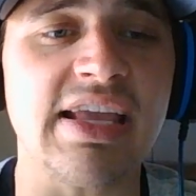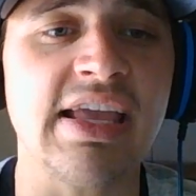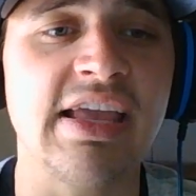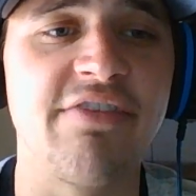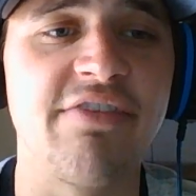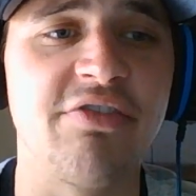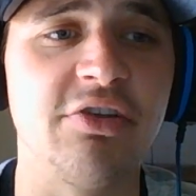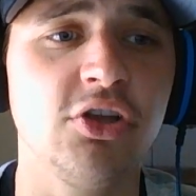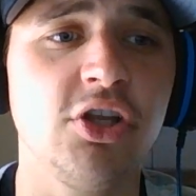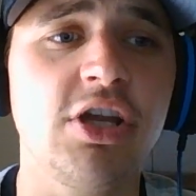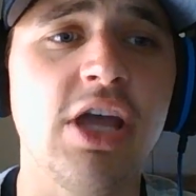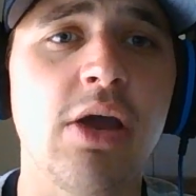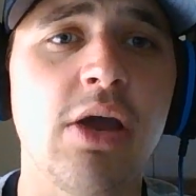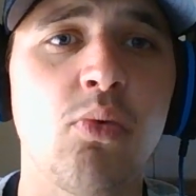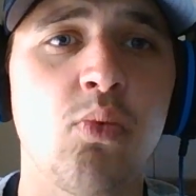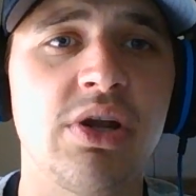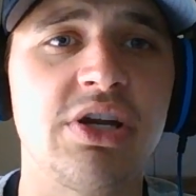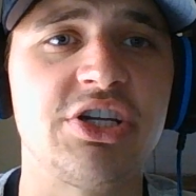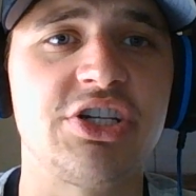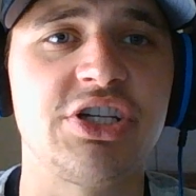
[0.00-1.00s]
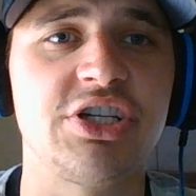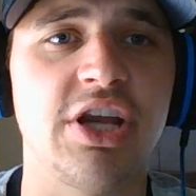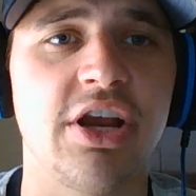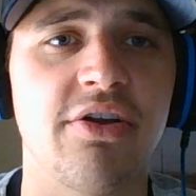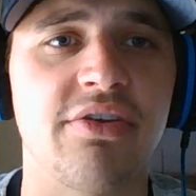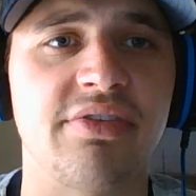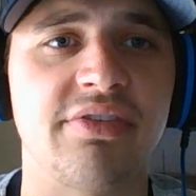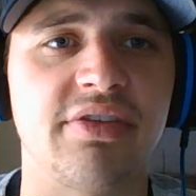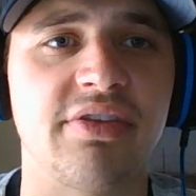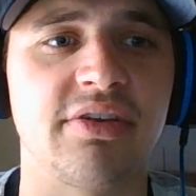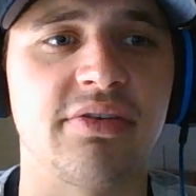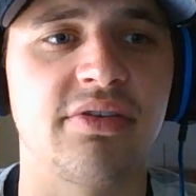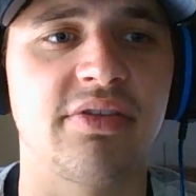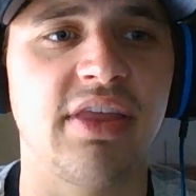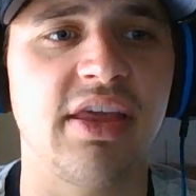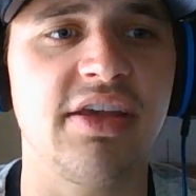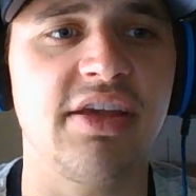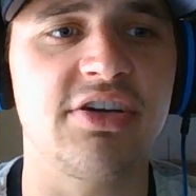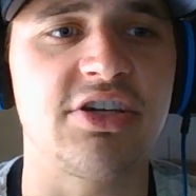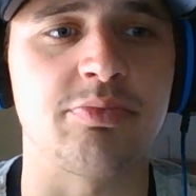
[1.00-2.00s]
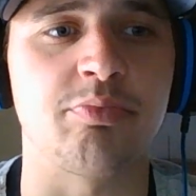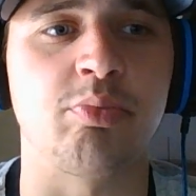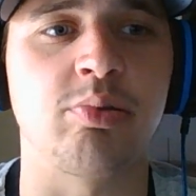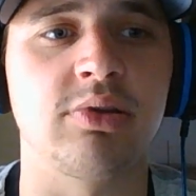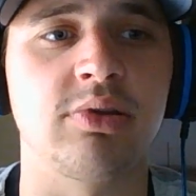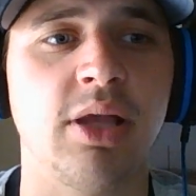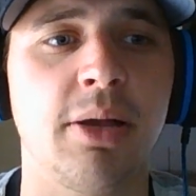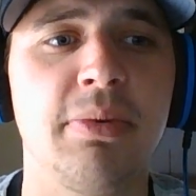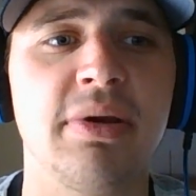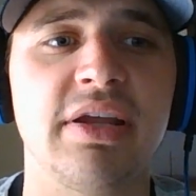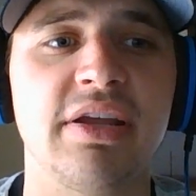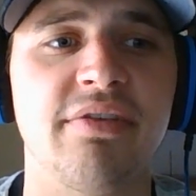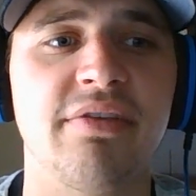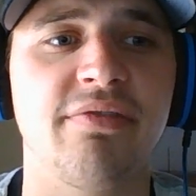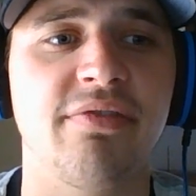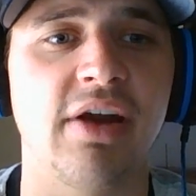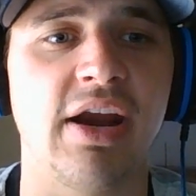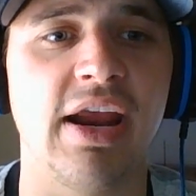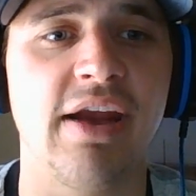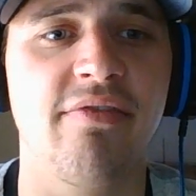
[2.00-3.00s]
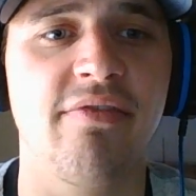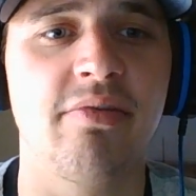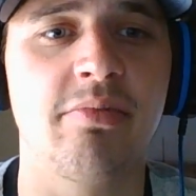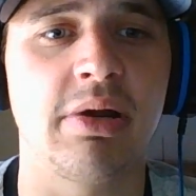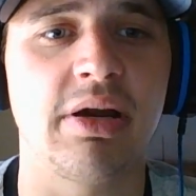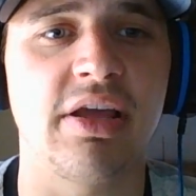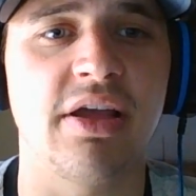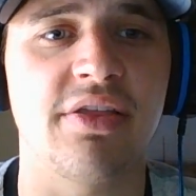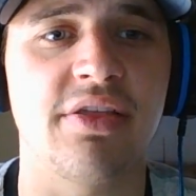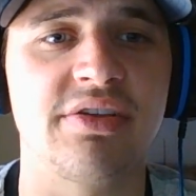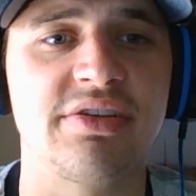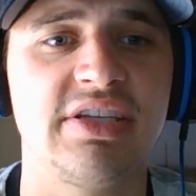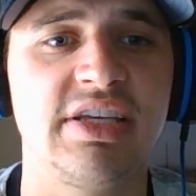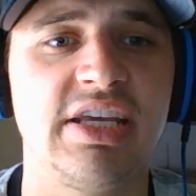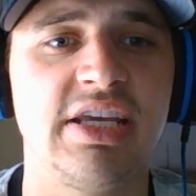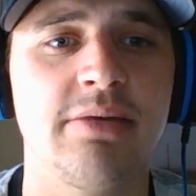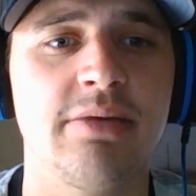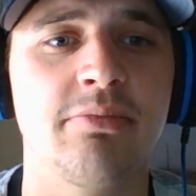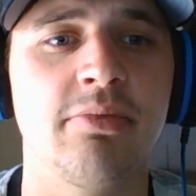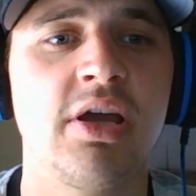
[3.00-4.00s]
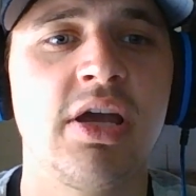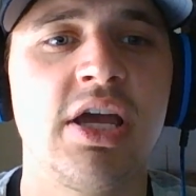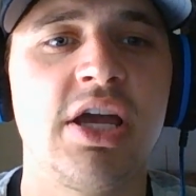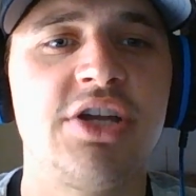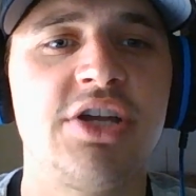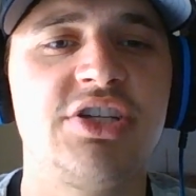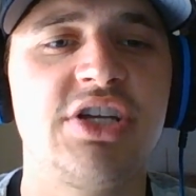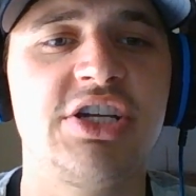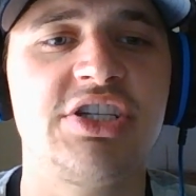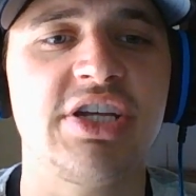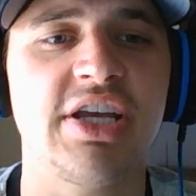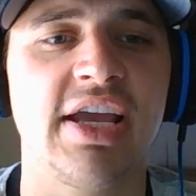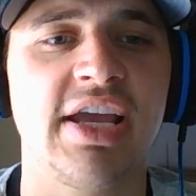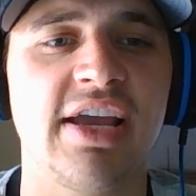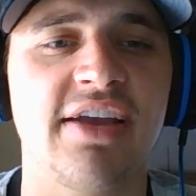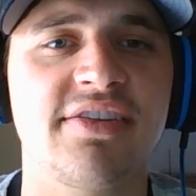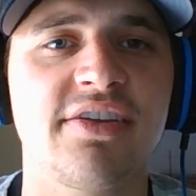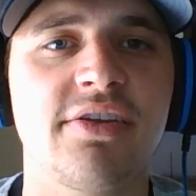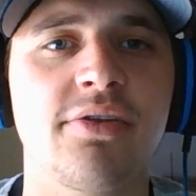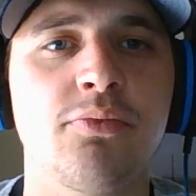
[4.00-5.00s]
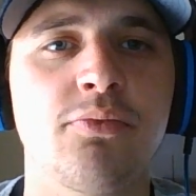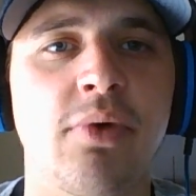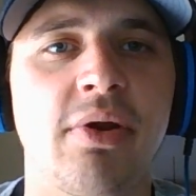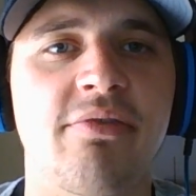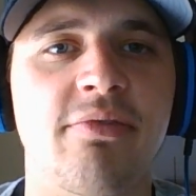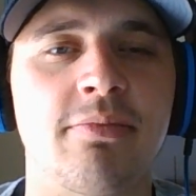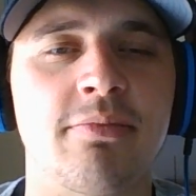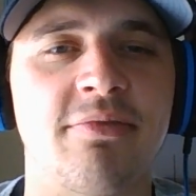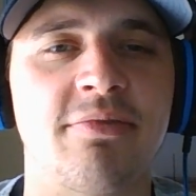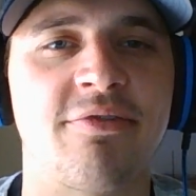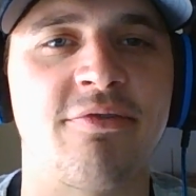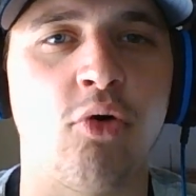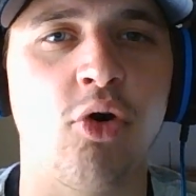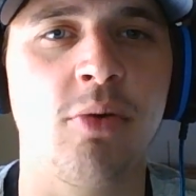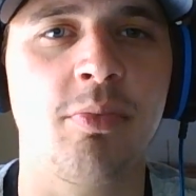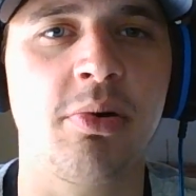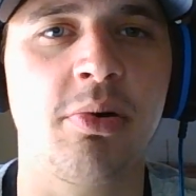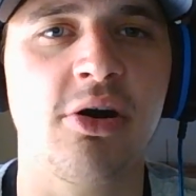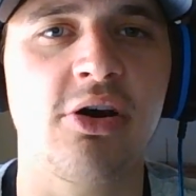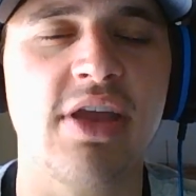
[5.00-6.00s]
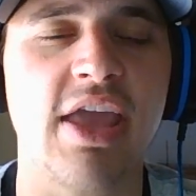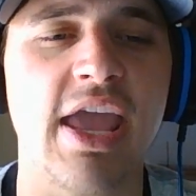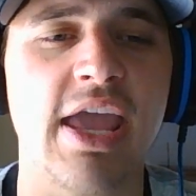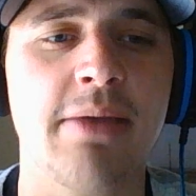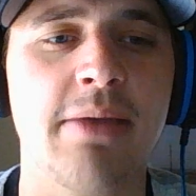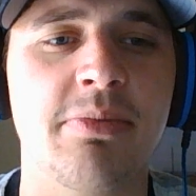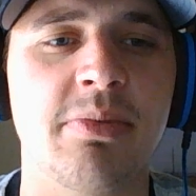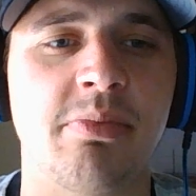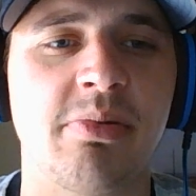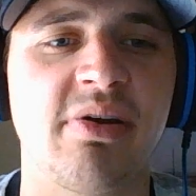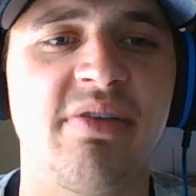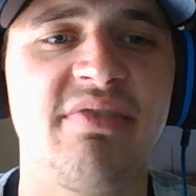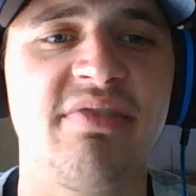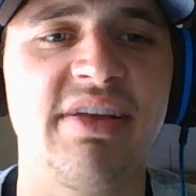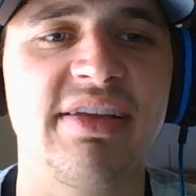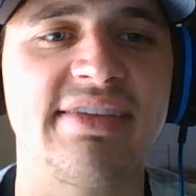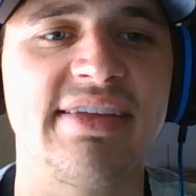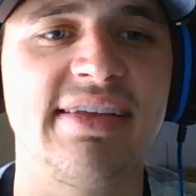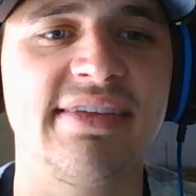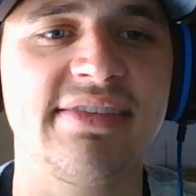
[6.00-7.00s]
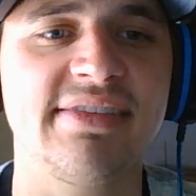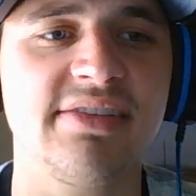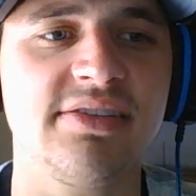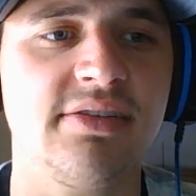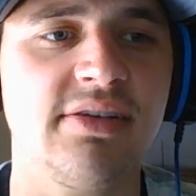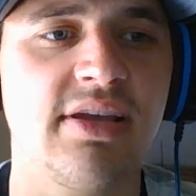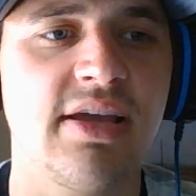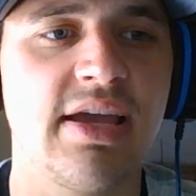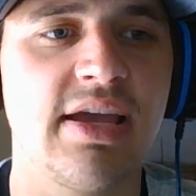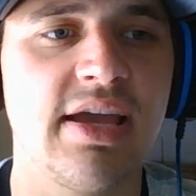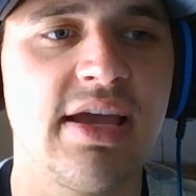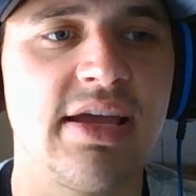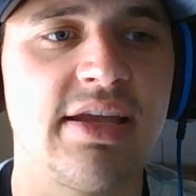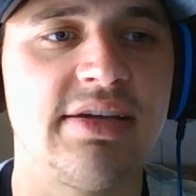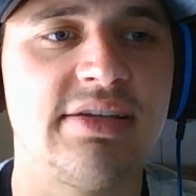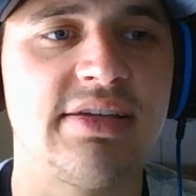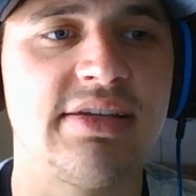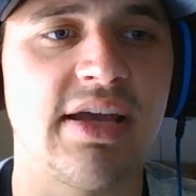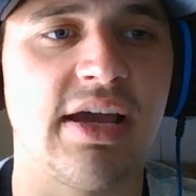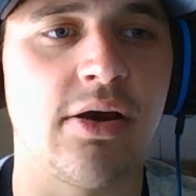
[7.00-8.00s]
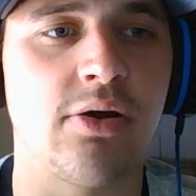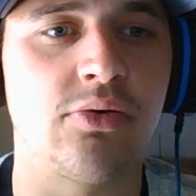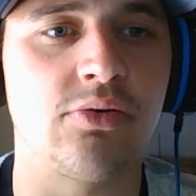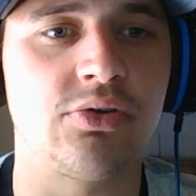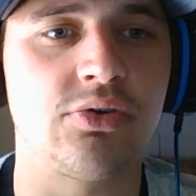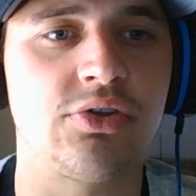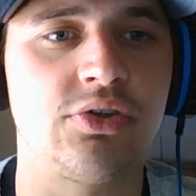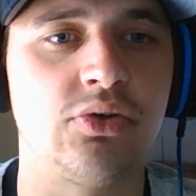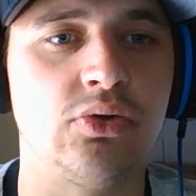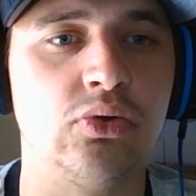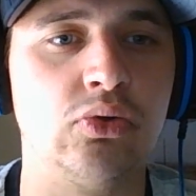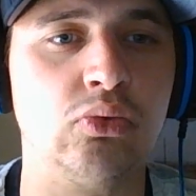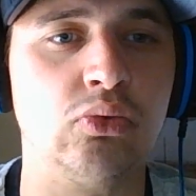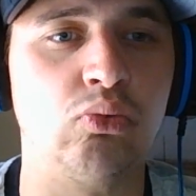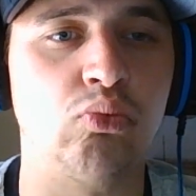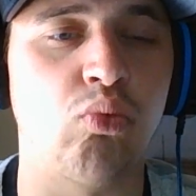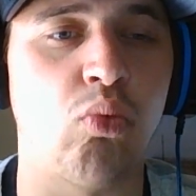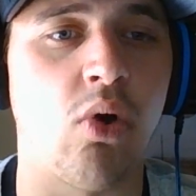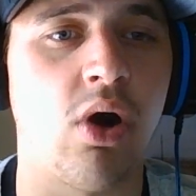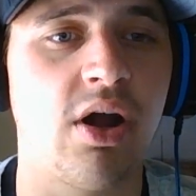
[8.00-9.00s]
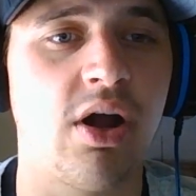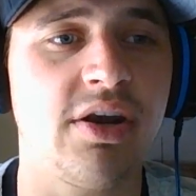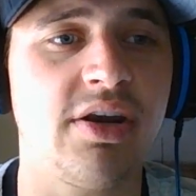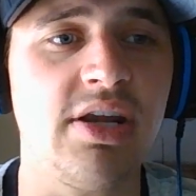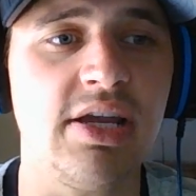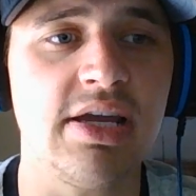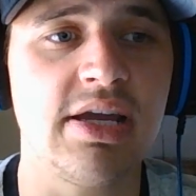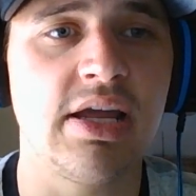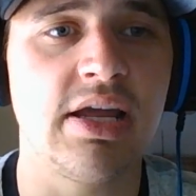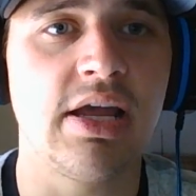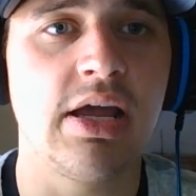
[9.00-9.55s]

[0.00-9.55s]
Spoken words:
if you look at win shares, that they just plummeted for everybody on the team. JJ Hickson went from 4 per game the previous season down to 1.